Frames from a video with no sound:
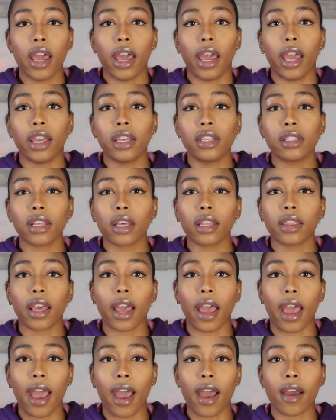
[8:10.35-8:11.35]
And he said
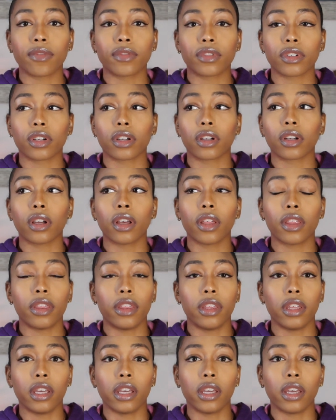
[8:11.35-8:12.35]
that after
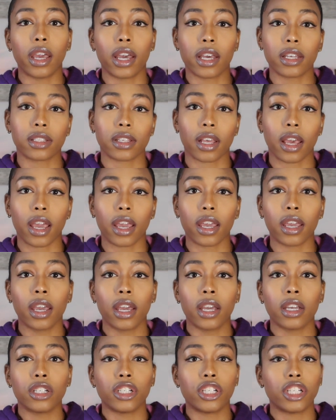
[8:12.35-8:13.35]
the SA,
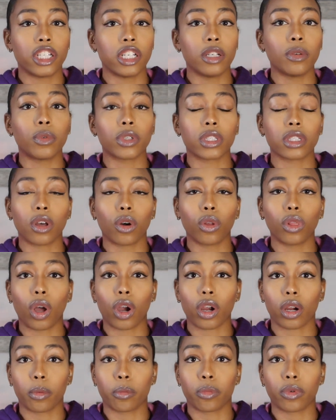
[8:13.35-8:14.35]
she was no
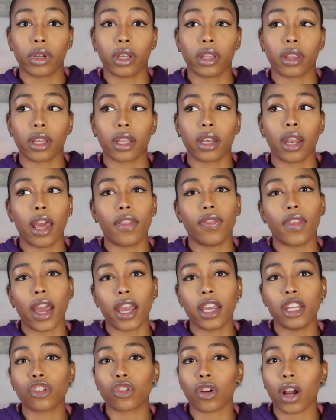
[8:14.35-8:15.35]
longer breathing, and that
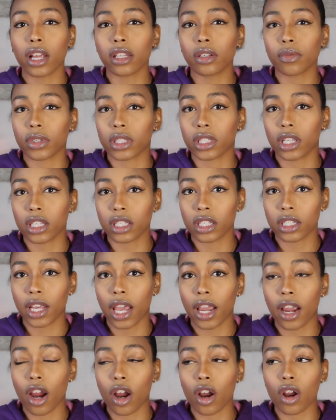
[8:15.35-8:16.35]
he tried to
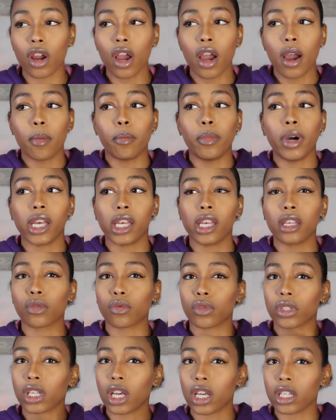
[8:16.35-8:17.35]
resuscitate her, but his
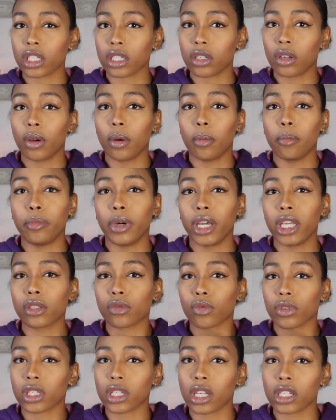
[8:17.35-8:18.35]

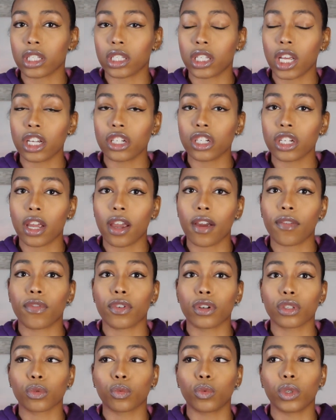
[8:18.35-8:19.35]
resuscitation
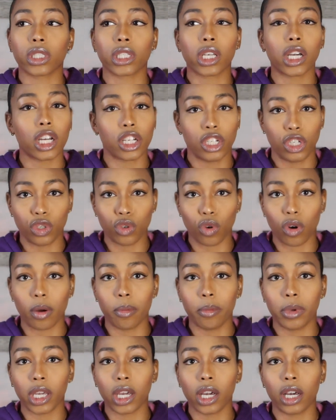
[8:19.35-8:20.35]
efforts was cut
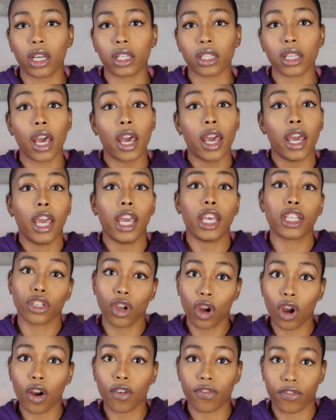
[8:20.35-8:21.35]
short because his
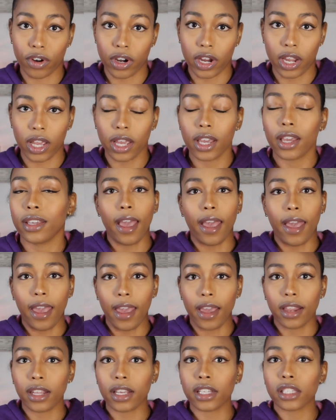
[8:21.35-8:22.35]
girlfriend
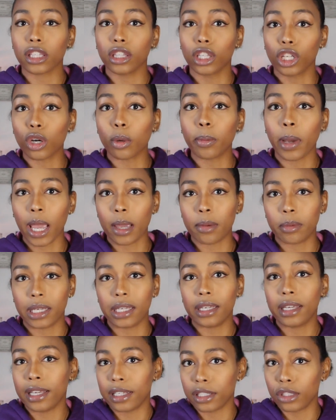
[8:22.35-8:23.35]
and his little
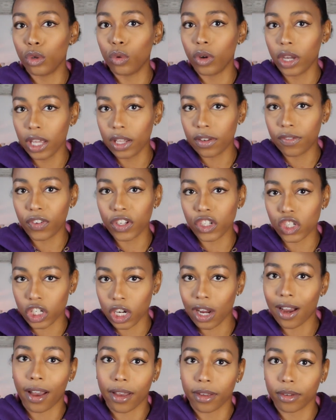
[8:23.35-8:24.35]
baby, his new infant
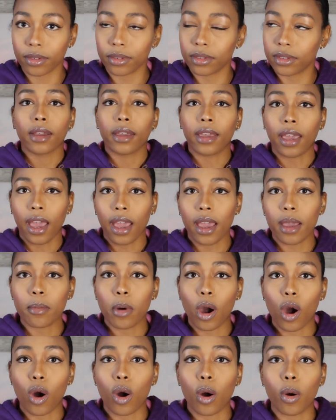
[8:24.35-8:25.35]
child, came
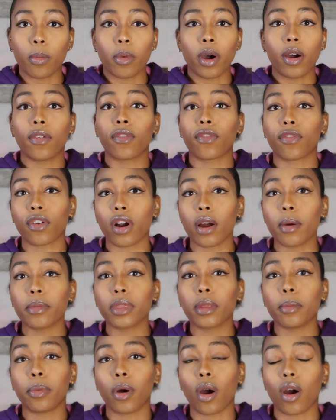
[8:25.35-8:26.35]
home from
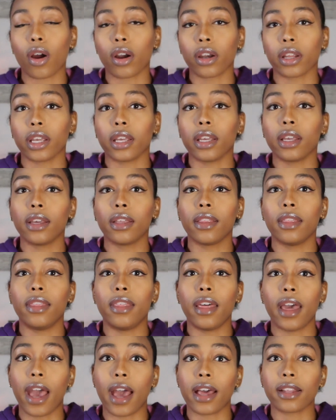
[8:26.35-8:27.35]
the party
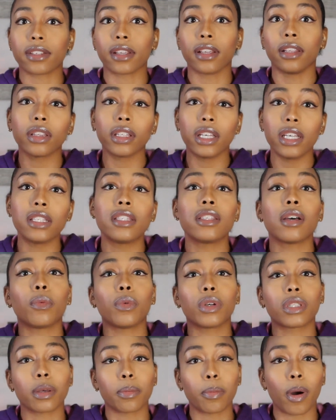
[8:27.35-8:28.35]
that Lisa
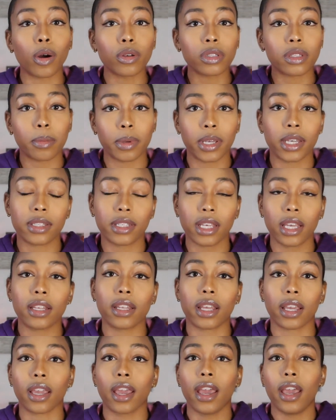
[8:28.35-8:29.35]
was supposed to be
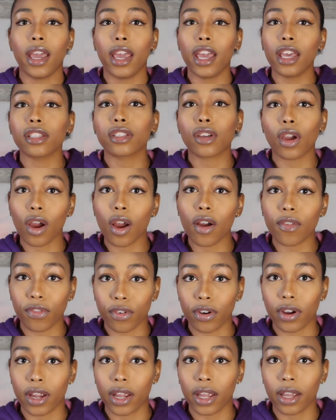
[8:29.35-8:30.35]
attending. His
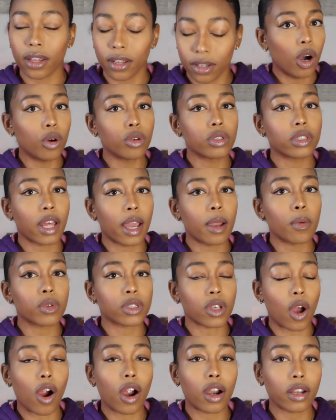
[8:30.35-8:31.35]
girlfriend, whose name
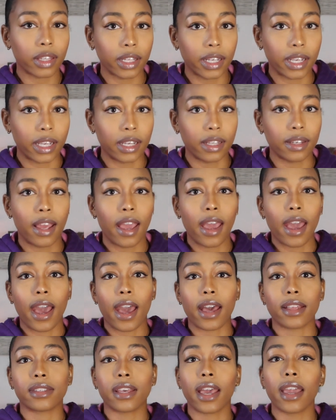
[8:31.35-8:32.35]
was Arlene,
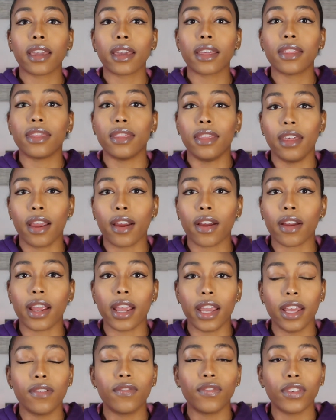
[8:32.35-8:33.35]
had taken their
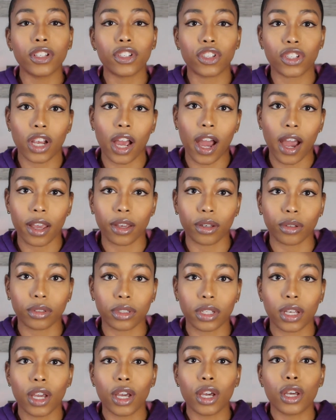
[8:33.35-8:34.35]
infant
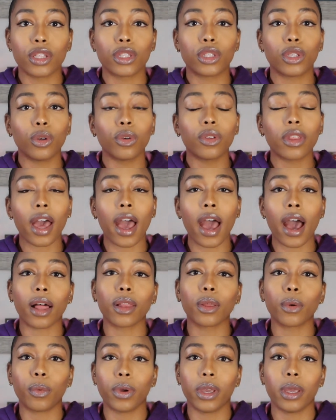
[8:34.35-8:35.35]
child to the
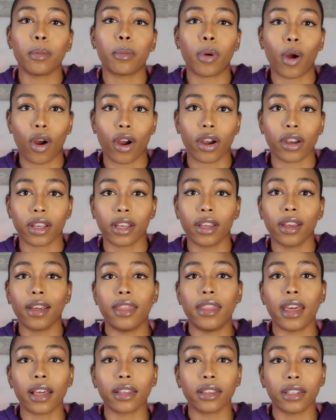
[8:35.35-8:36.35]
Halloween party
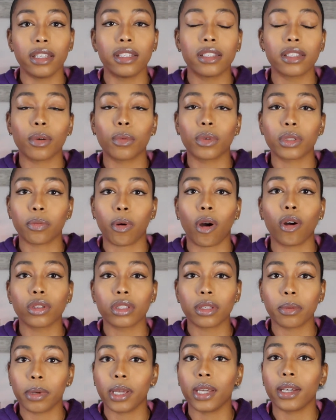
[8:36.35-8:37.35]
that Lisa was supposed
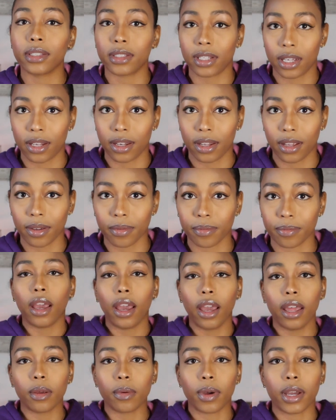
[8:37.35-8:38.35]
to be attending.
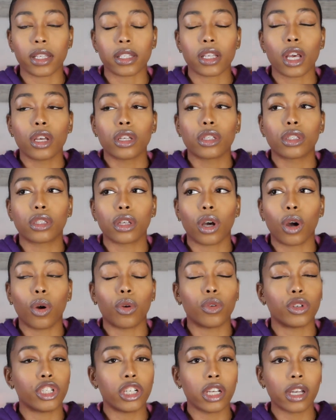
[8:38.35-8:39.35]
Anyways,
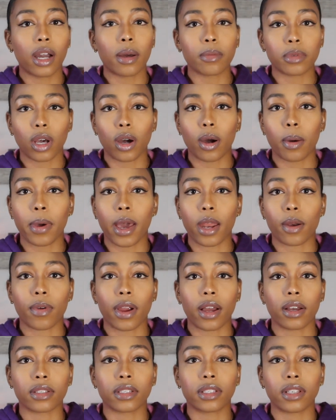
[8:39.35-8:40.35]
so she comes home at
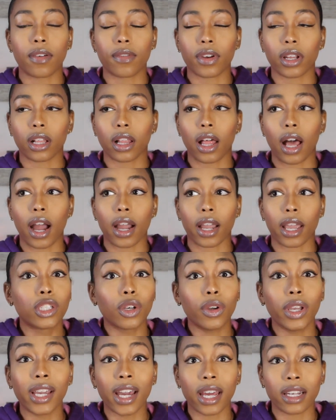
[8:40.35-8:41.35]
around 7 o'clock.
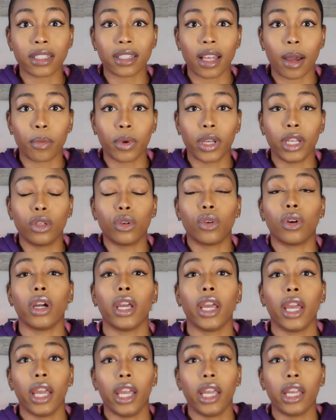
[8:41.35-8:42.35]
So he got to stop what he's doing.
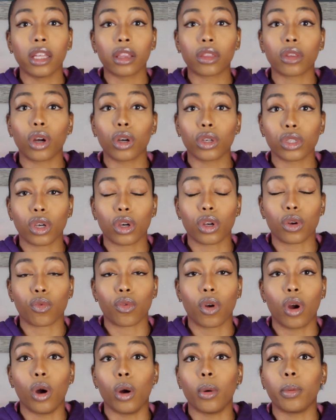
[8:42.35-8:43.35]
He throws on a
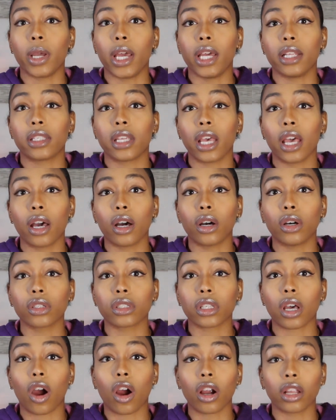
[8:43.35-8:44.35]
robe and
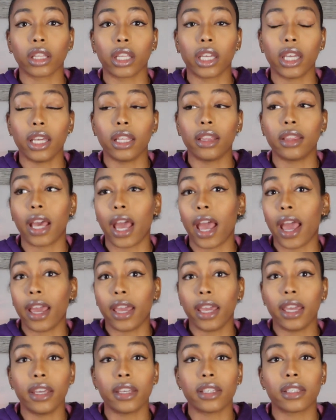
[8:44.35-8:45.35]
tells Arlene that
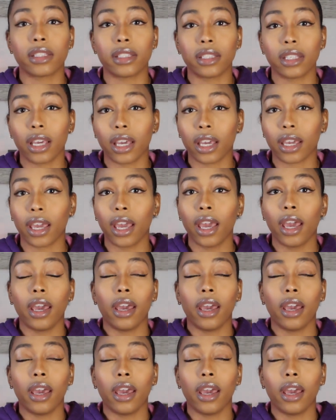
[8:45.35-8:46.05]
he is sick.